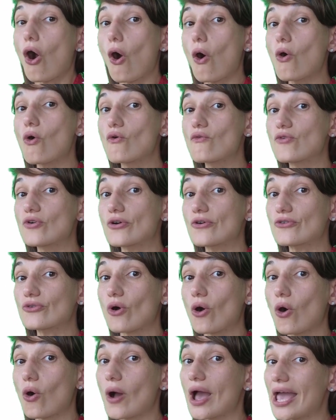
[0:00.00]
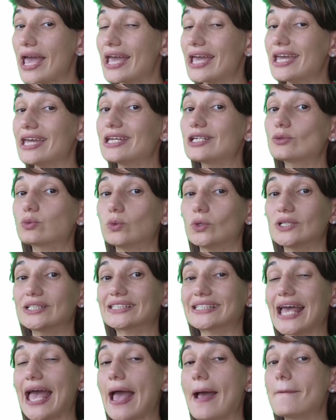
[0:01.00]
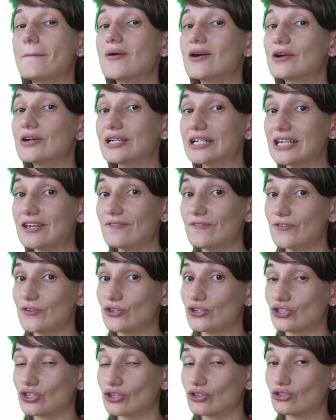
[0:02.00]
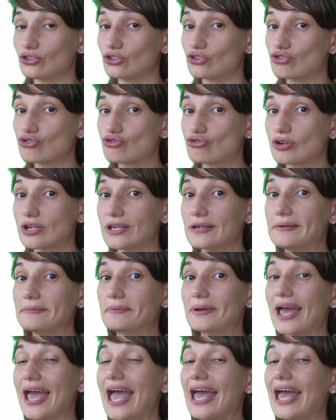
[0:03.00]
overall, it was a magnificent trip